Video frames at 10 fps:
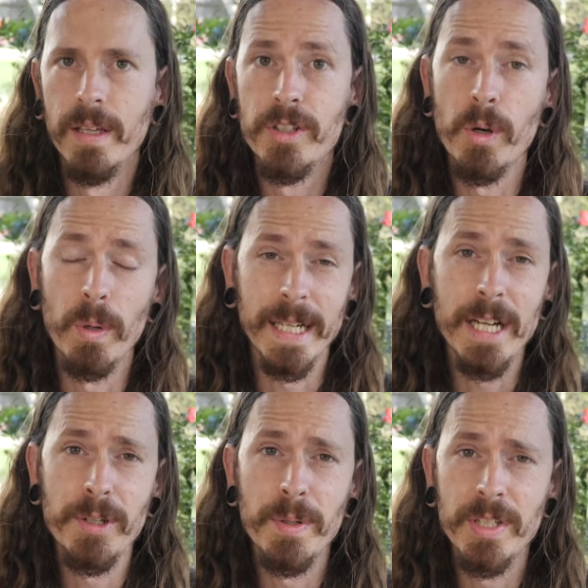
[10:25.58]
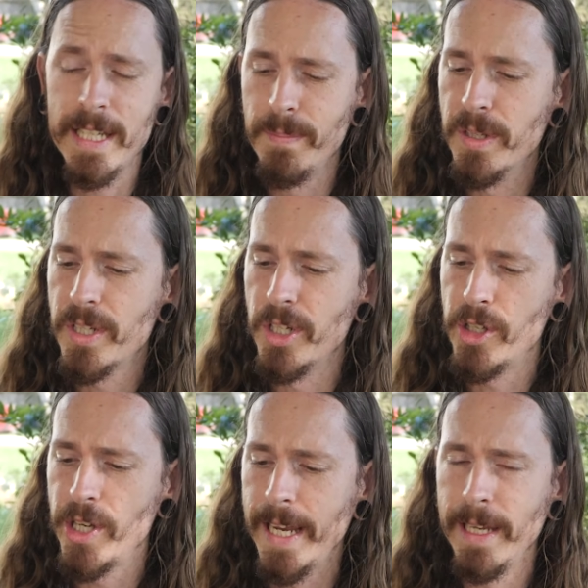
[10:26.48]
And so what I'm gonna do is keep this in
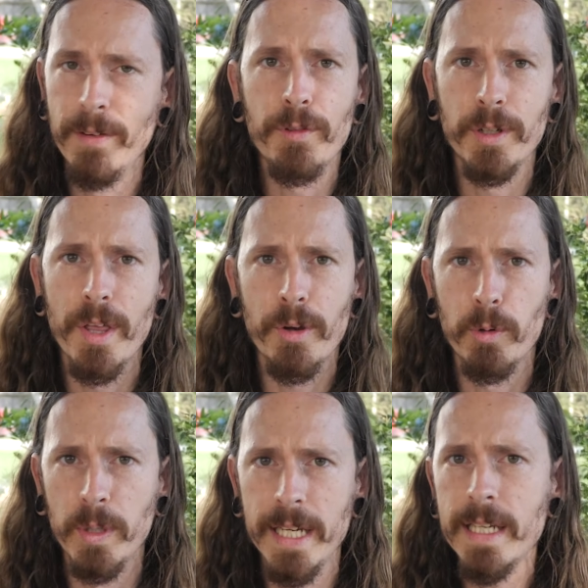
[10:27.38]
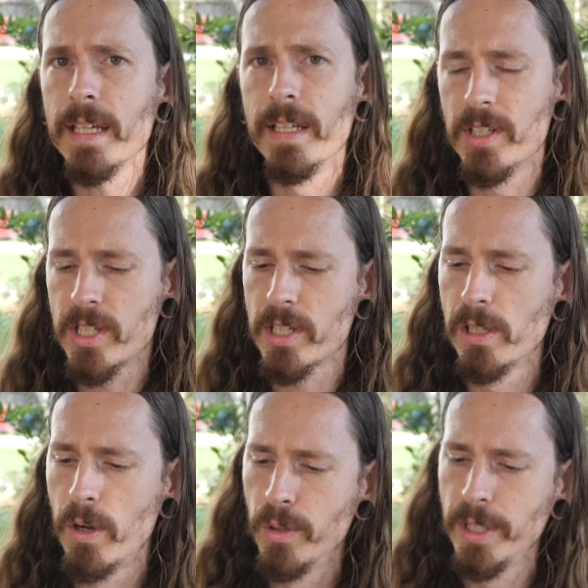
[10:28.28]
shade for another week and
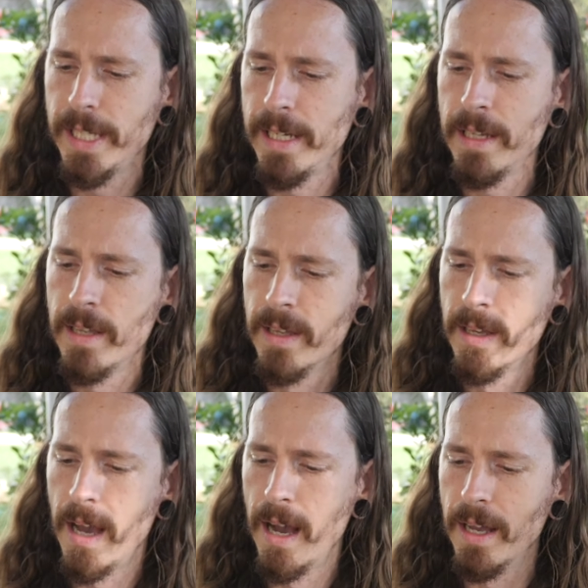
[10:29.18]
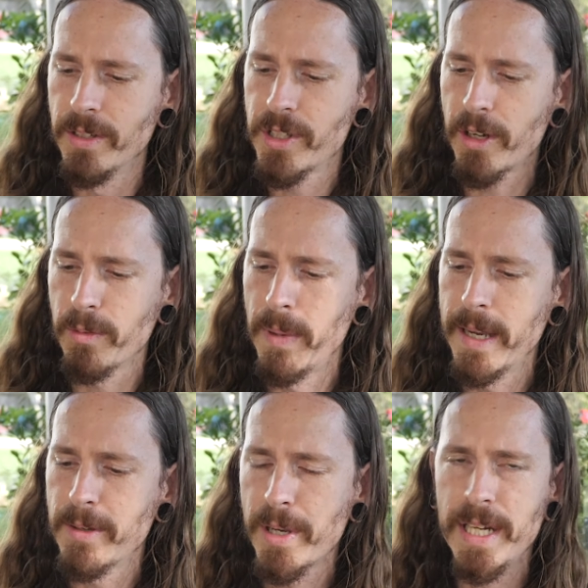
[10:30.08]
slowly start
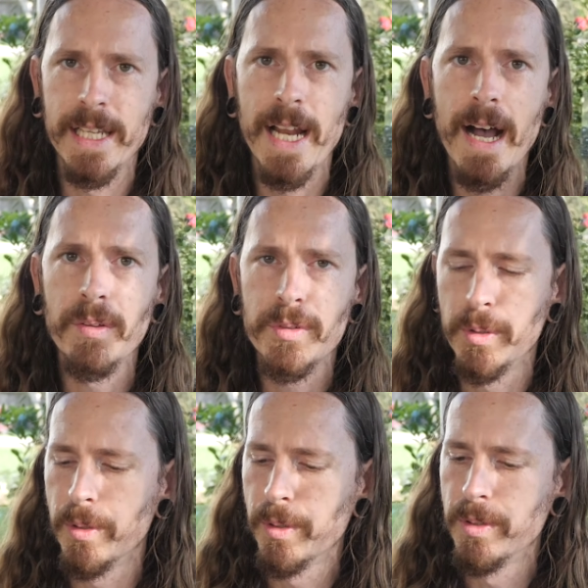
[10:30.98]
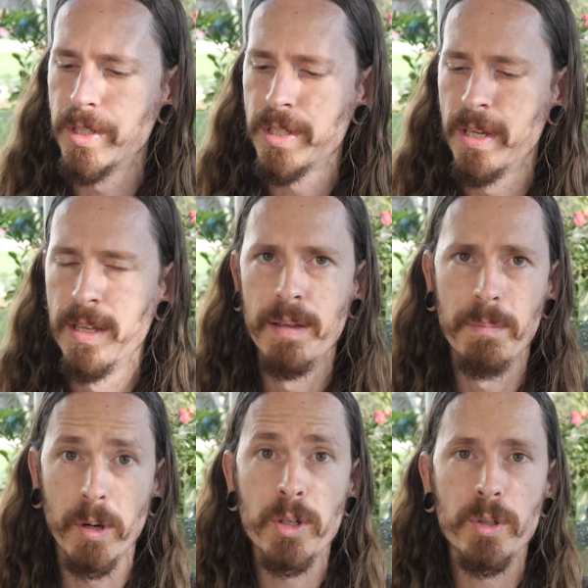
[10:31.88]
migrating it out towards
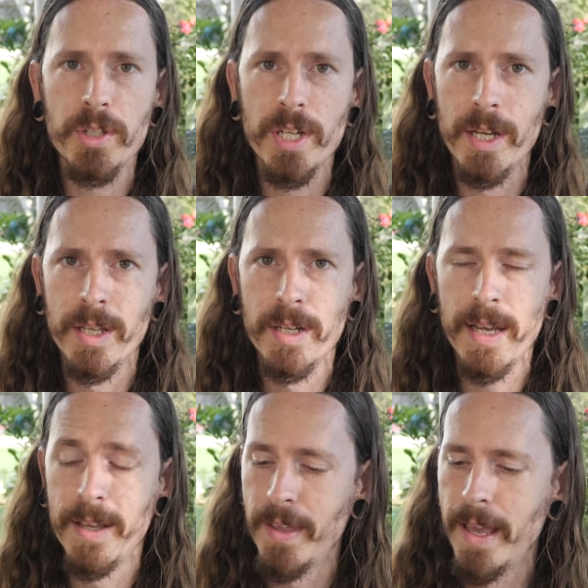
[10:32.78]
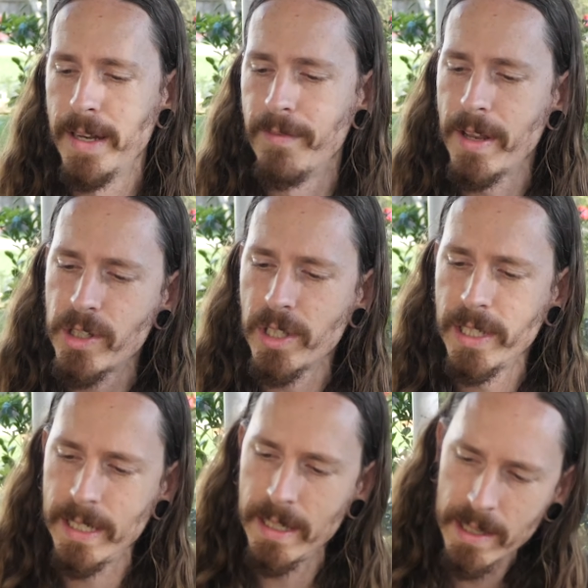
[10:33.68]
partial sun, and then
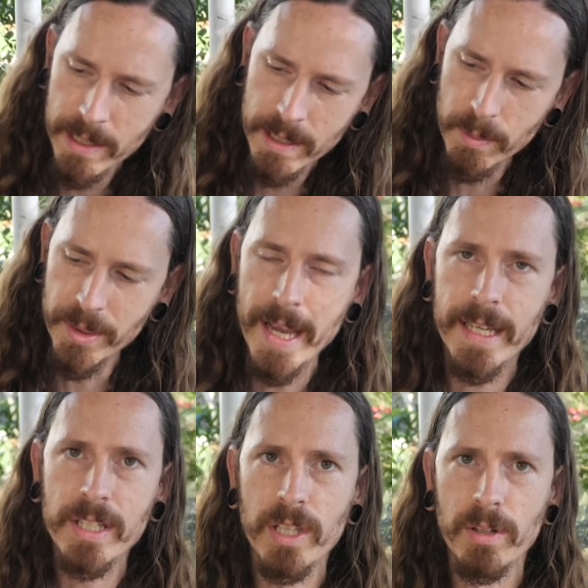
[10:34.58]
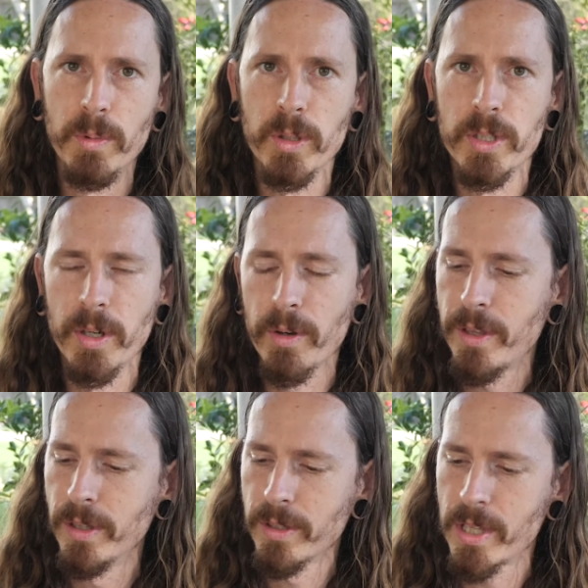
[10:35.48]
eventually when that gets a little more
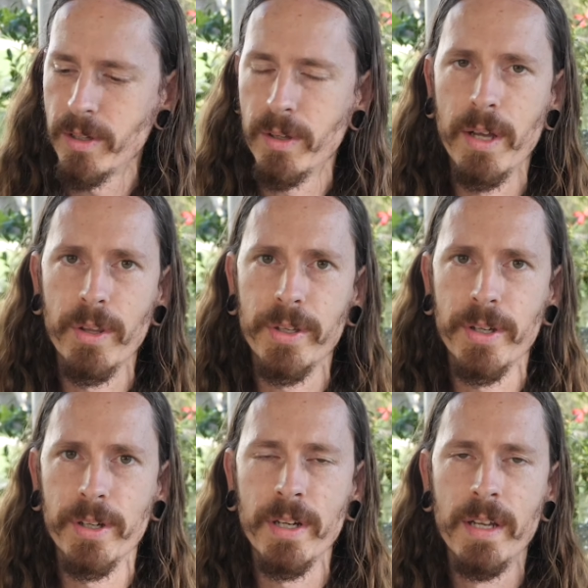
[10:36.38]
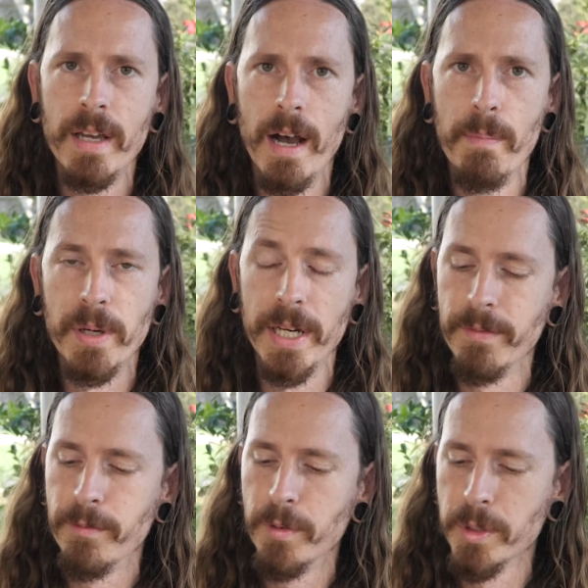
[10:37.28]
girth, it looks a little healthier, I'll put it
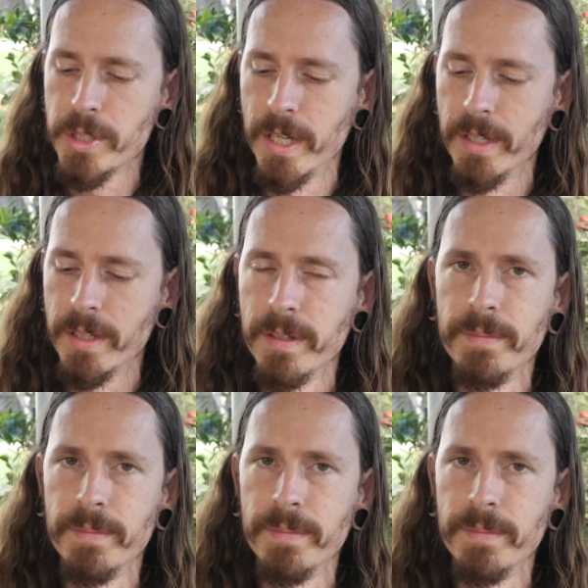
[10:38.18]
in full sun.